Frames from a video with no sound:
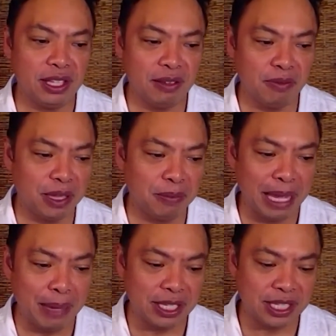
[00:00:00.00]
with
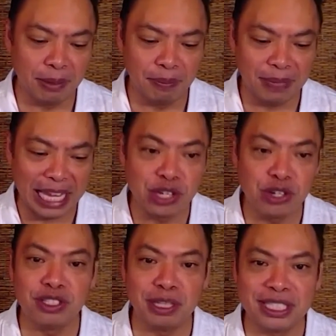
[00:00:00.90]
maybe some
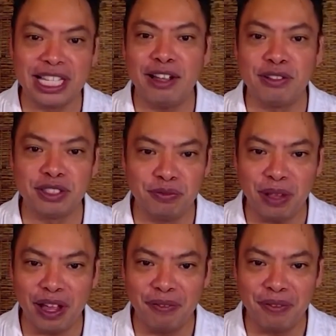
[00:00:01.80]
issues themselves
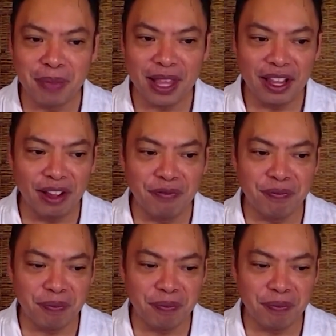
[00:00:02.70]
of